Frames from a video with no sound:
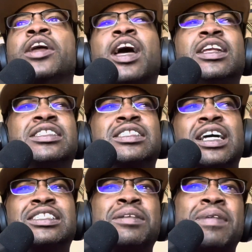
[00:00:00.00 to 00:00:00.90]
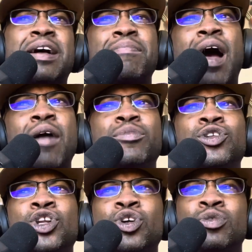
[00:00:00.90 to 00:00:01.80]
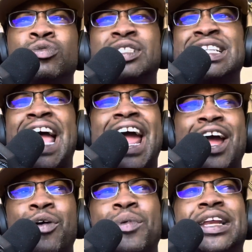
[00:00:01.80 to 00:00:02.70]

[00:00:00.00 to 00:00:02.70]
Y'all, let's discuss some hip hop news now.